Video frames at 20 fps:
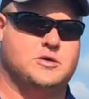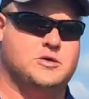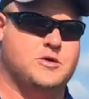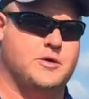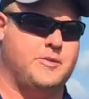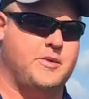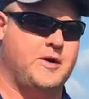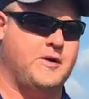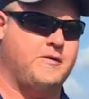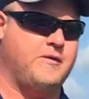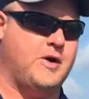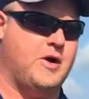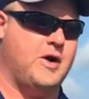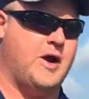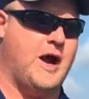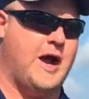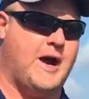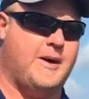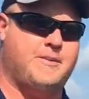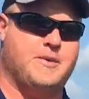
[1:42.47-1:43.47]
to be very
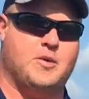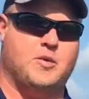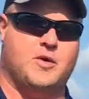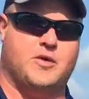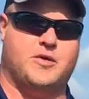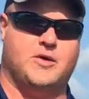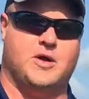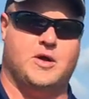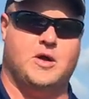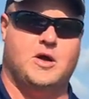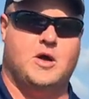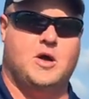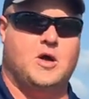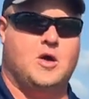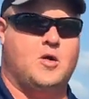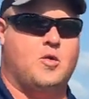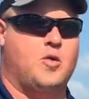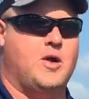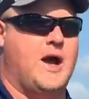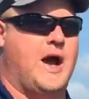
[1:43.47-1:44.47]
happy with it.
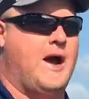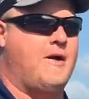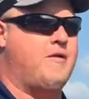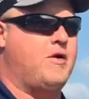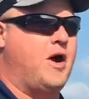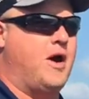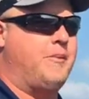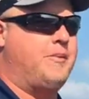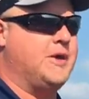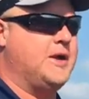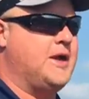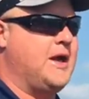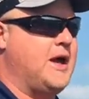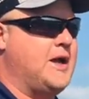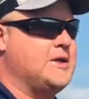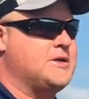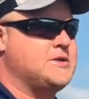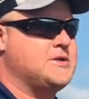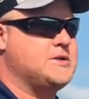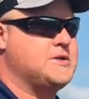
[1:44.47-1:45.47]
We have it up
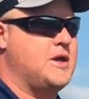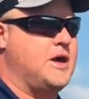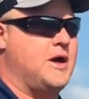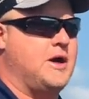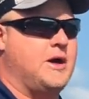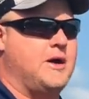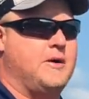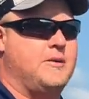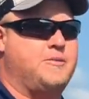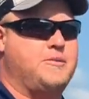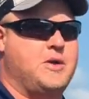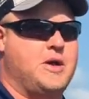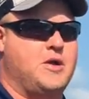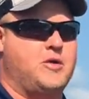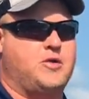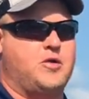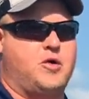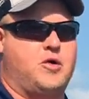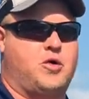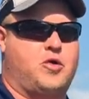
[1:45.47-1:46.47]
against
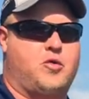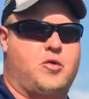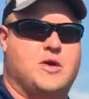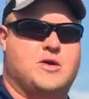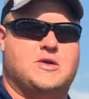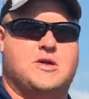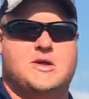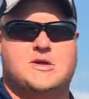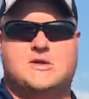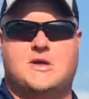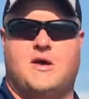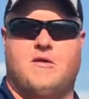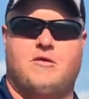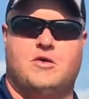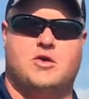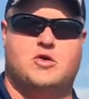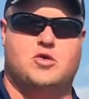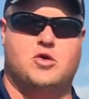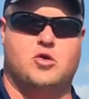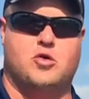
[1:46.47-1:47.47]

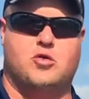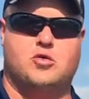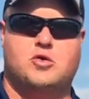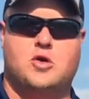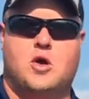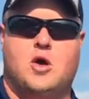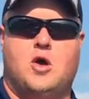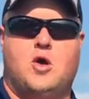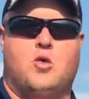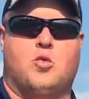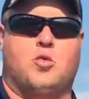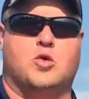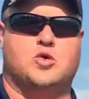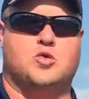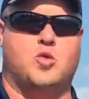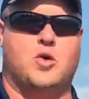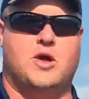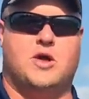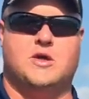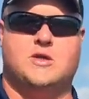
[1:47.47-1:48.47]
P33T72,
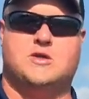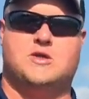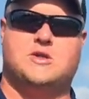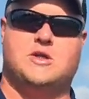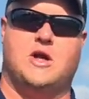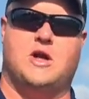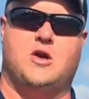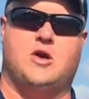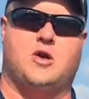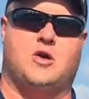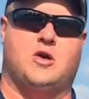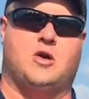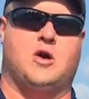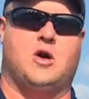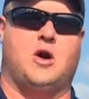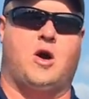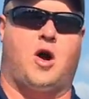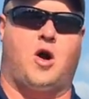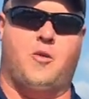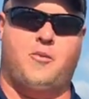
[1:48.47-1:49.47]
which we consider
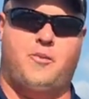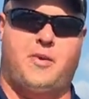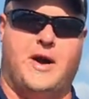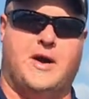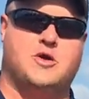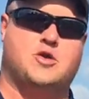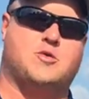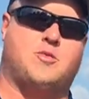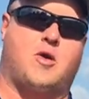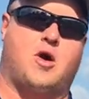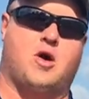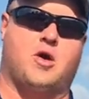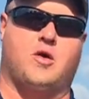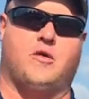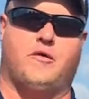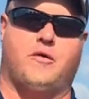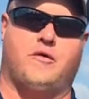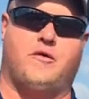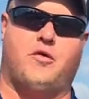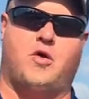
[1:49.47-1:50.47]
our benchmark
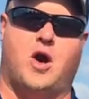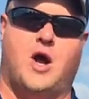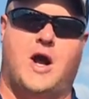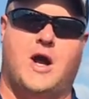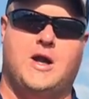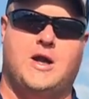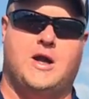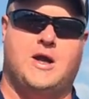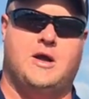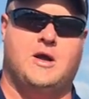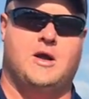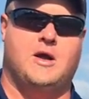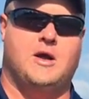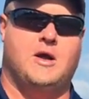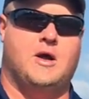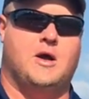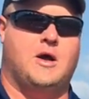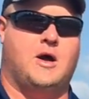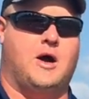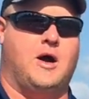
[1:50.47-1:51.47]
of a variety.
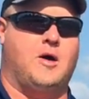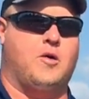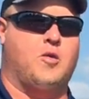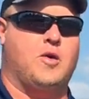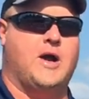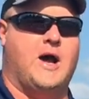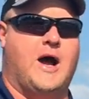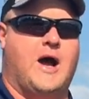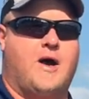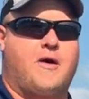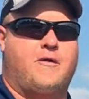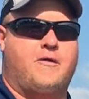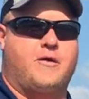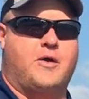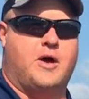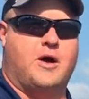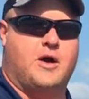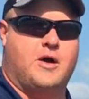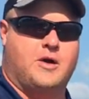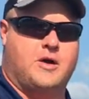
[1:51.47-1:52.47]
We have
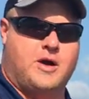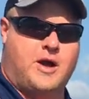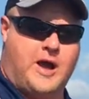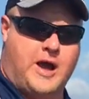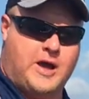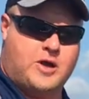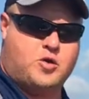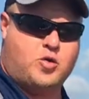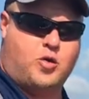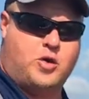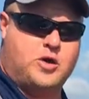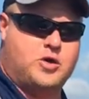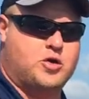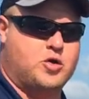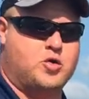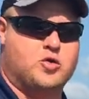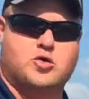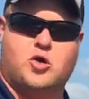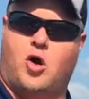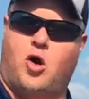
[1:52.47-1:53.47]

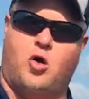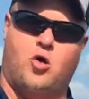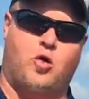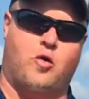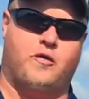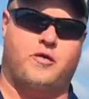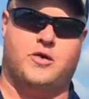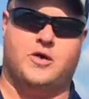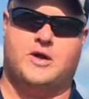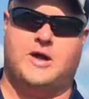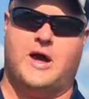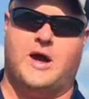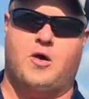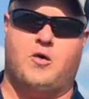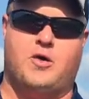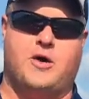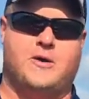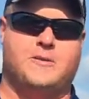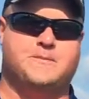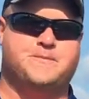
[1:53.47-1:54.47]
A22s all over the
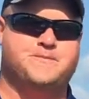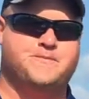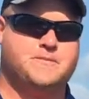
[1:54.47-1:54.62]
county